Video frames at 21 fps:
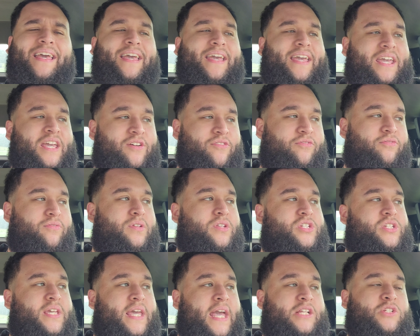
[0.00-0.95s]
If
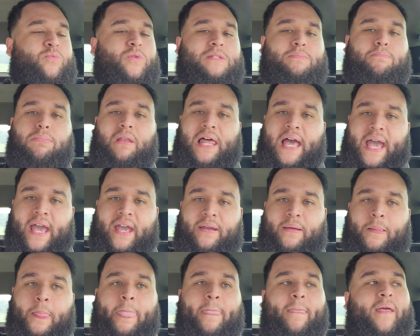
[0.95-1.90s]
Sketch was black,
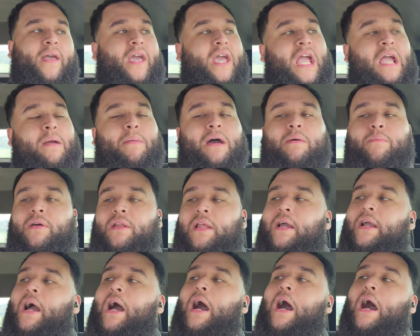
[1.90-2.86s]
everybody be like,
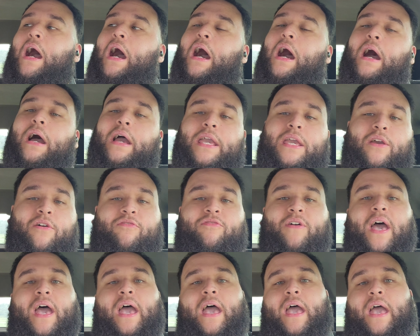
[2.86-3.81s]
he a
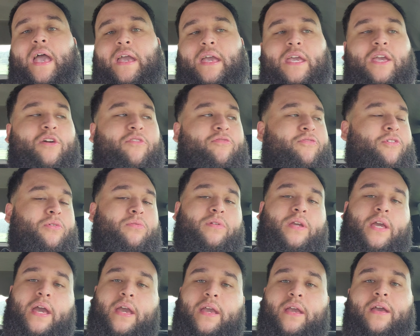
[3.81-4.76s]
fag, he a
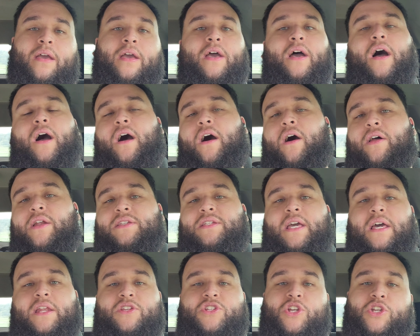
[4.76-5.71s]
fruitcake, all this
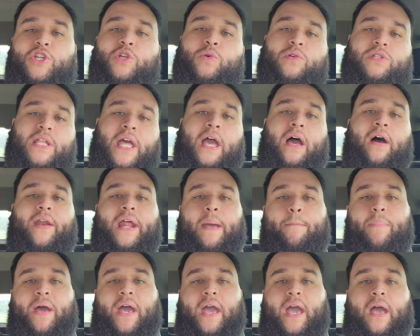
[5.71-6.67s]
kind of shit. You was down that
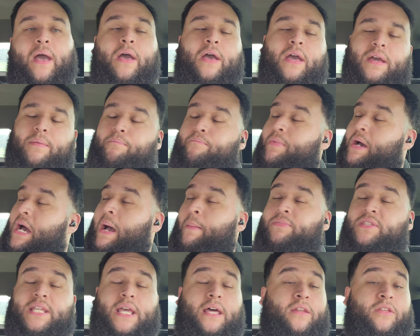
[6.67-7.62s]
bad. I'm
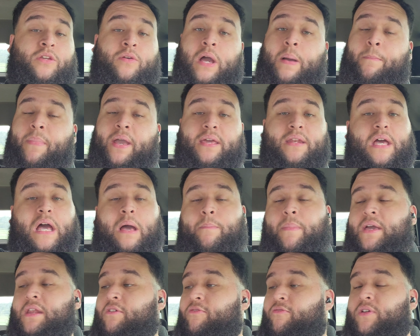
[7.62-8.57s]
telling you, I made
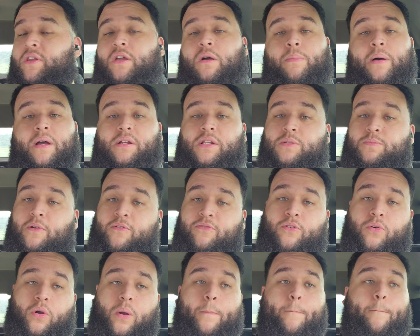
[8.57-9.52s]
a video about this
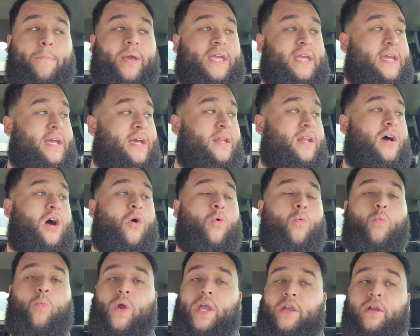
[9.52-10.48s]
before. Being a
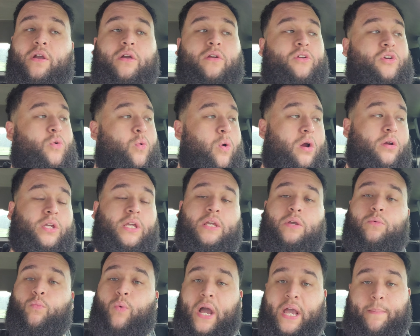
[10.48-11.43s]
weird, quirky
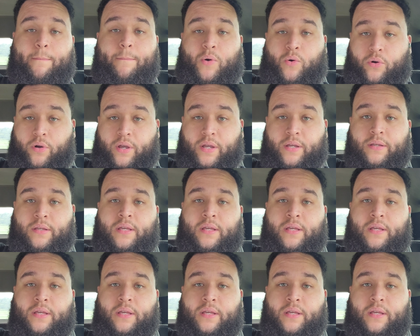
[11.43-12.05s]
white boy